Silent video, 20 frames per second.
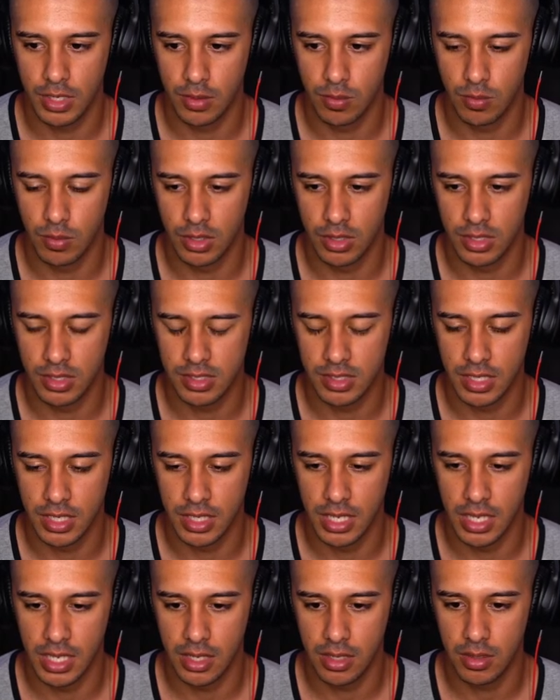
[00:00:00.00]
run this
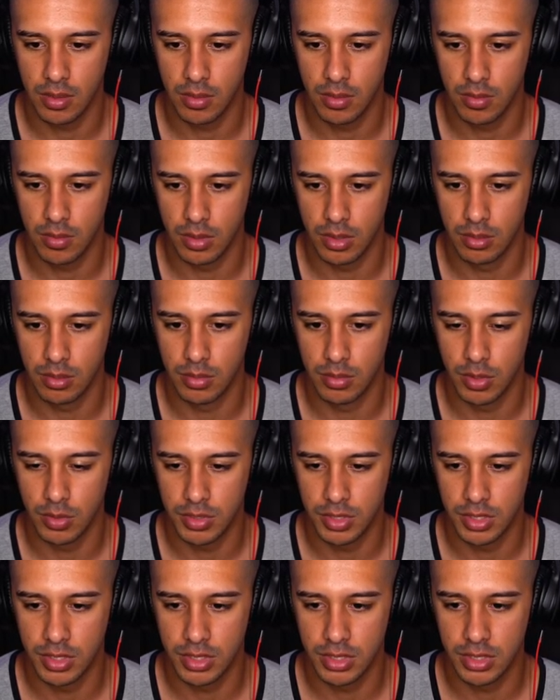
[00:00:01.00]
again. We're going to
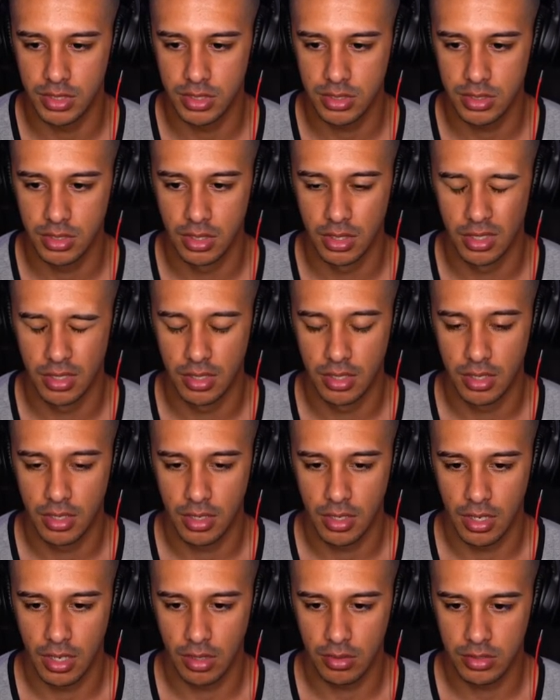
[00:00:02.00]
motion this
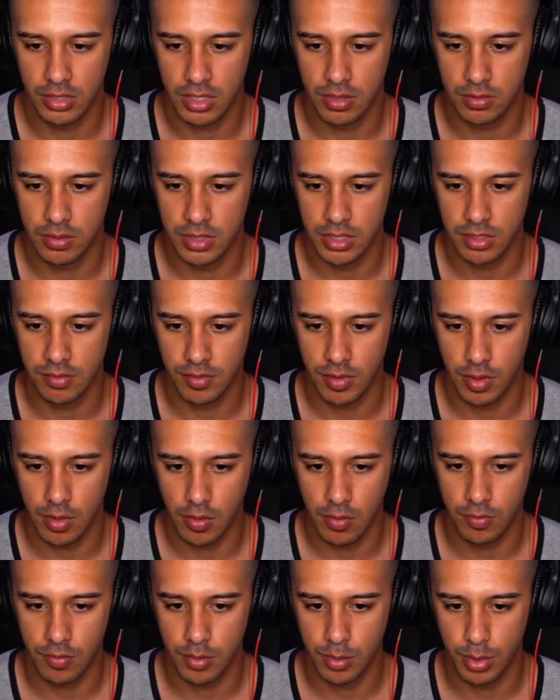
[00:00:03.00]
outside receiver
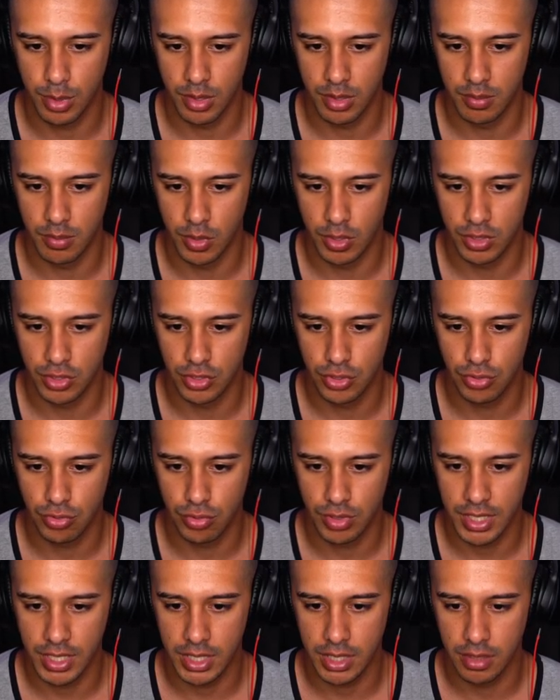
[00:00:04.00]
over, put him on a
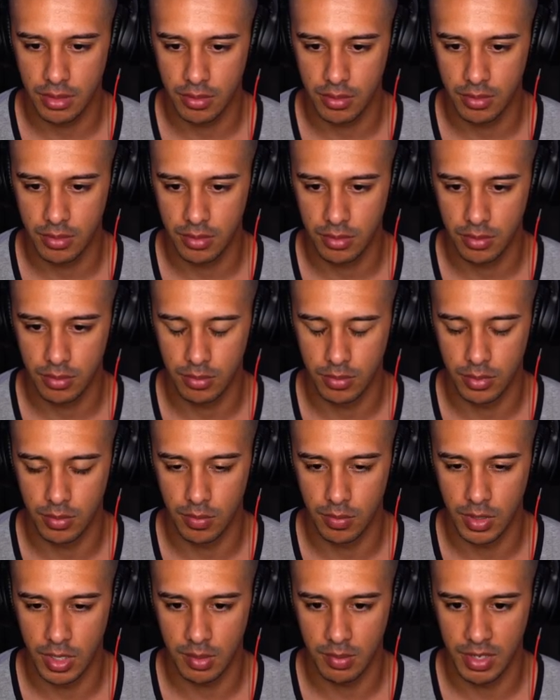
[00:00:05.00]
streak, the
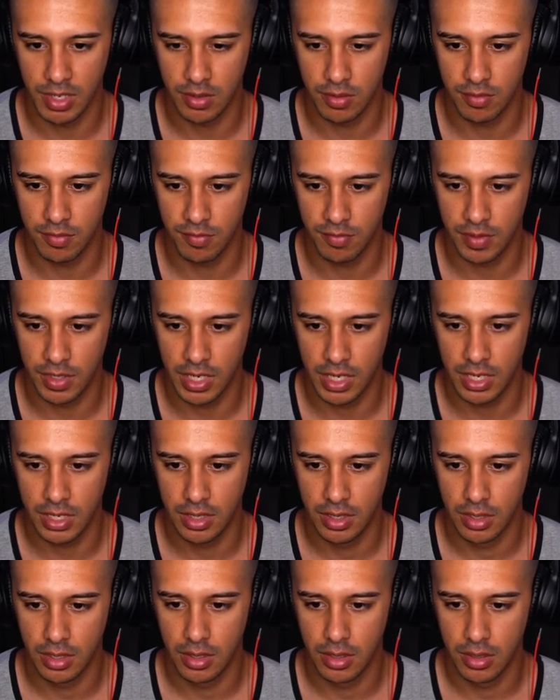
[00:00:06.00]
running back on a flat,
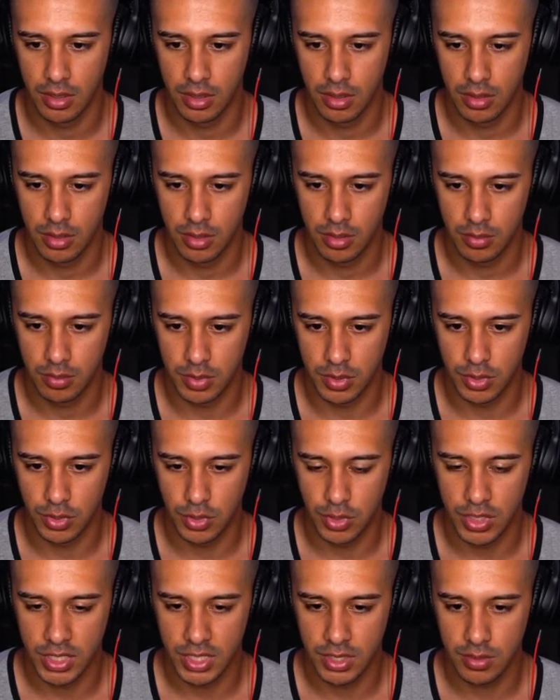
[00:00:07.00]
put the
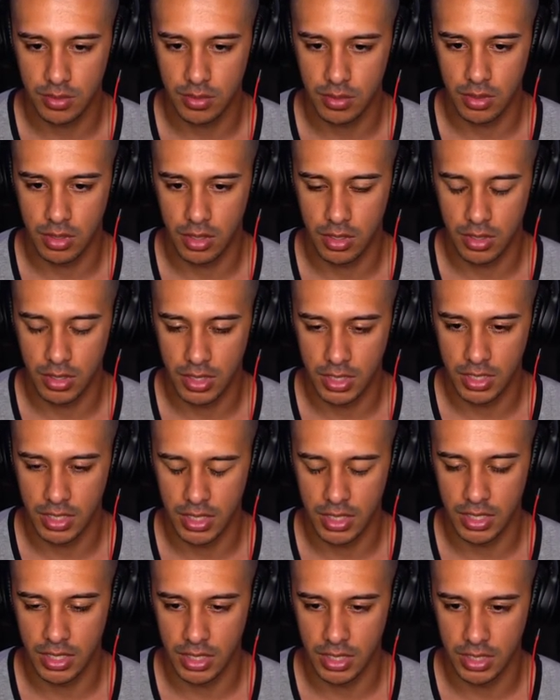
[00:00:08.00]
triangle on
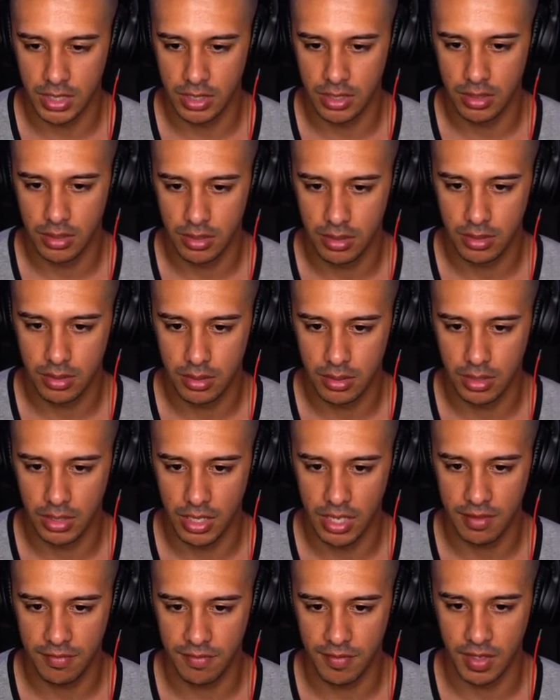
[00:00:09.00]
a
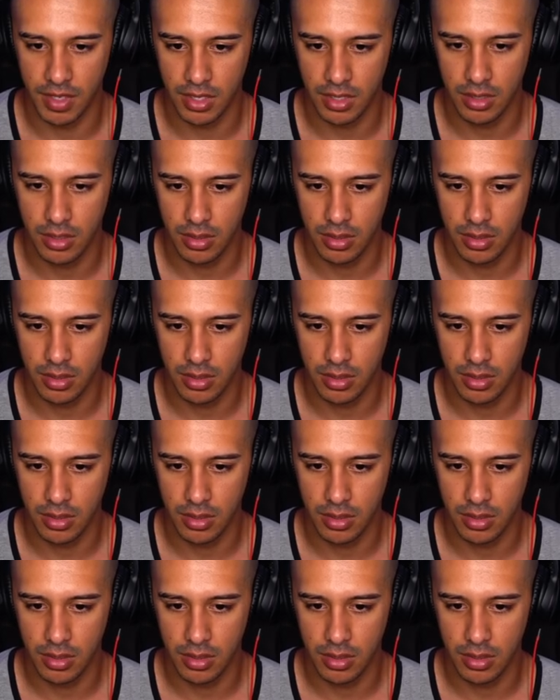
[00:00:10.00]
delay fade.